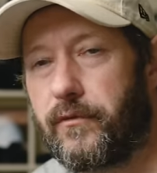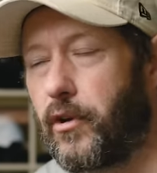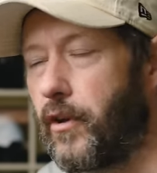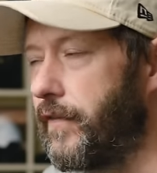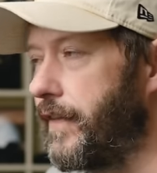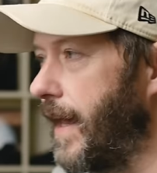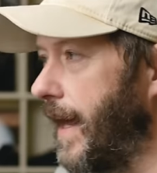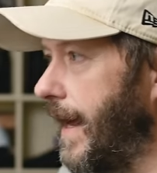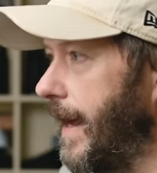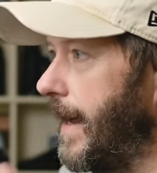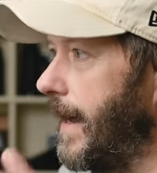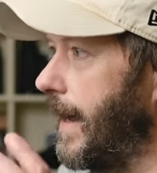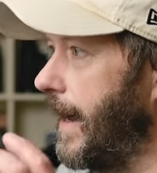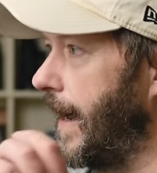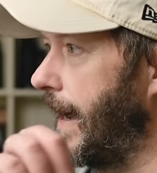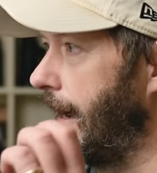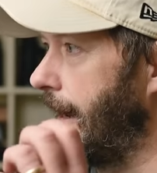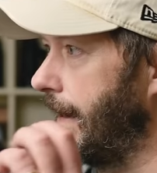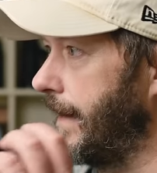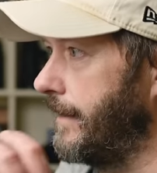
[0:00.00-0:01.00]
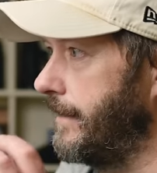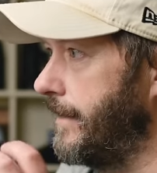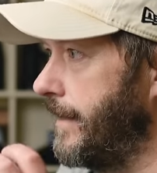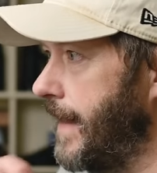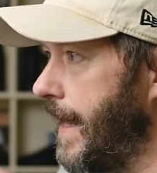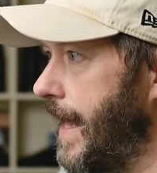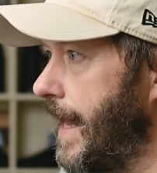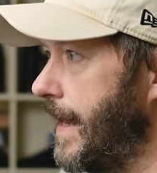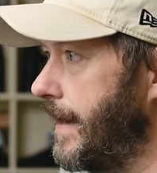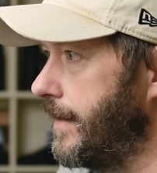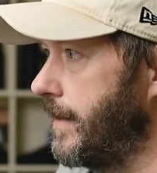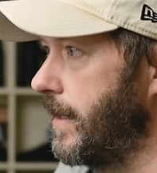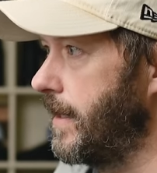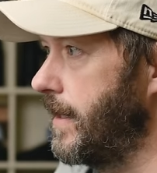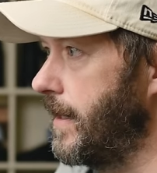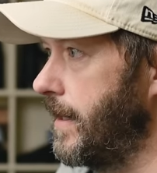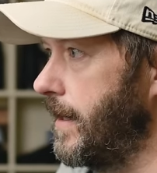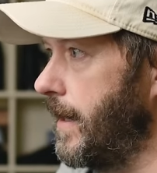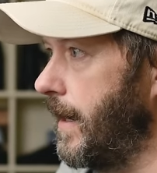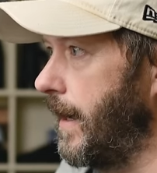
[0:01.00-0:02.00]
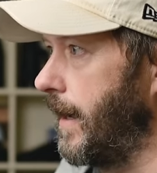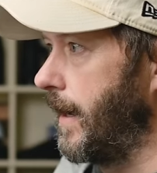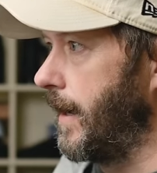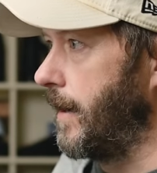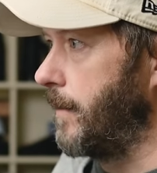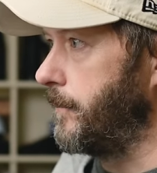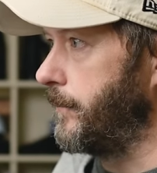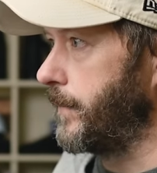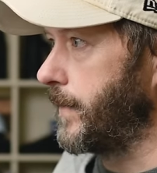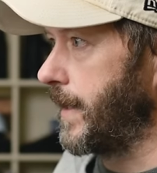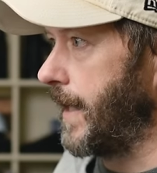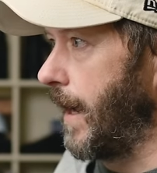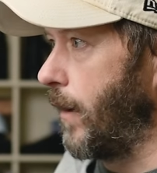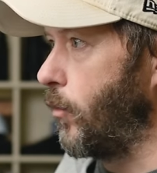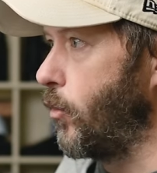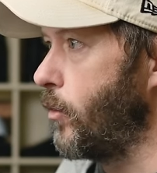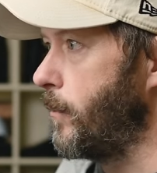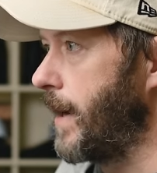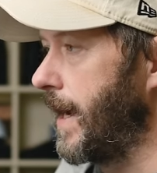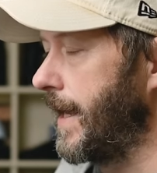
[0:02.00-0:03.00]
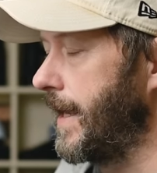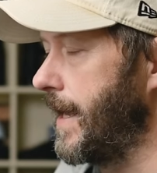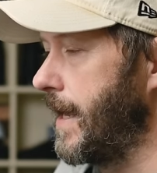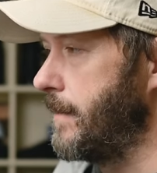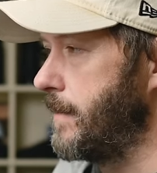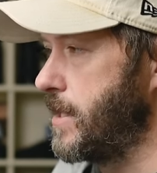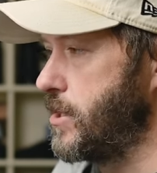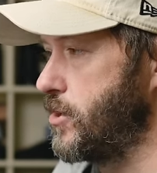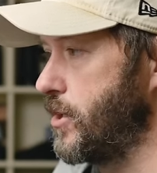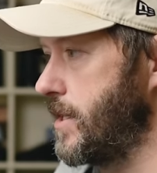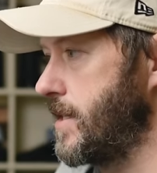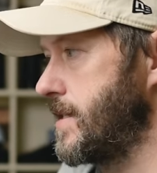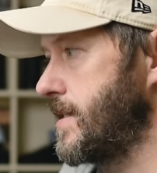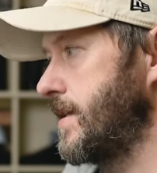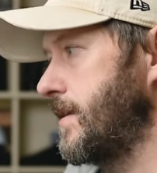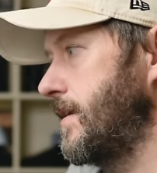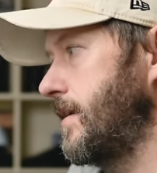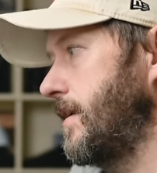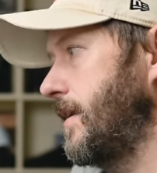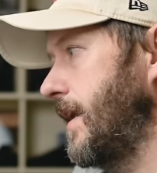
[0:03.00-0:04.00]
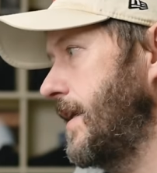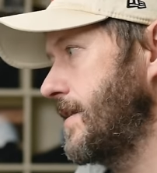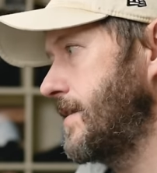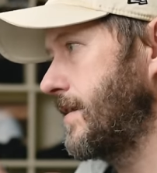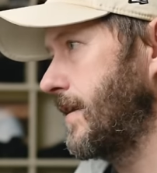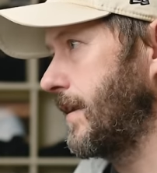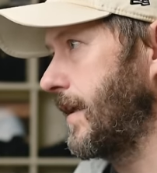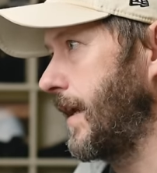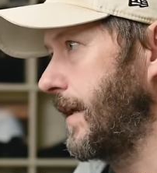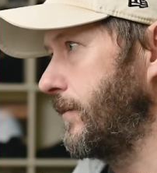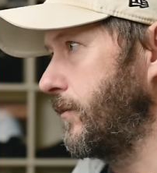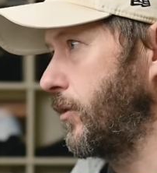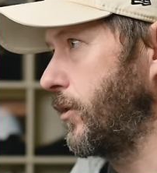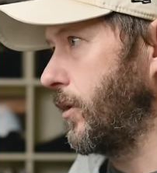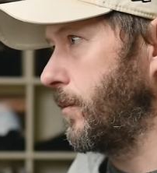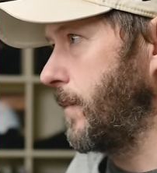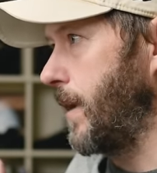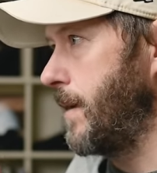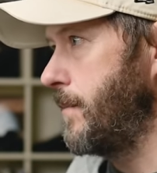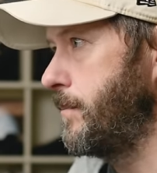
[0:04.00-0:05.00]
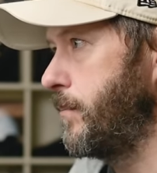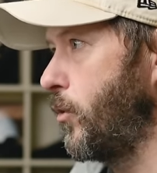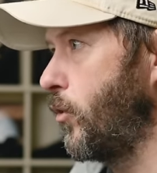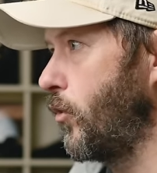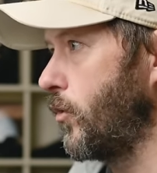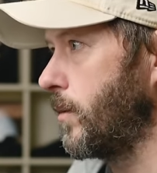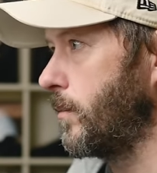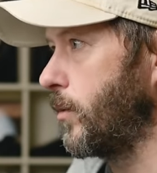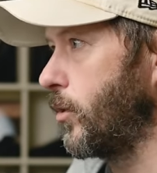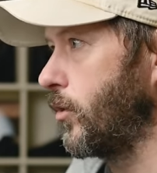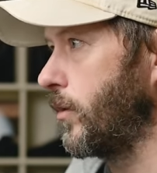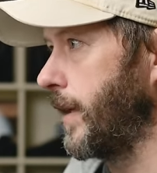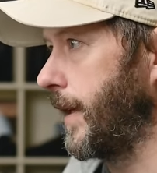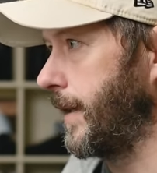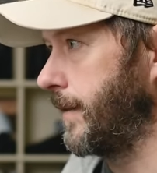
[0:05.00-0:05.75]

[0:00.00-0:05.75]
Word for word: I've done that, I then um, get all my images into Lightroom, import them all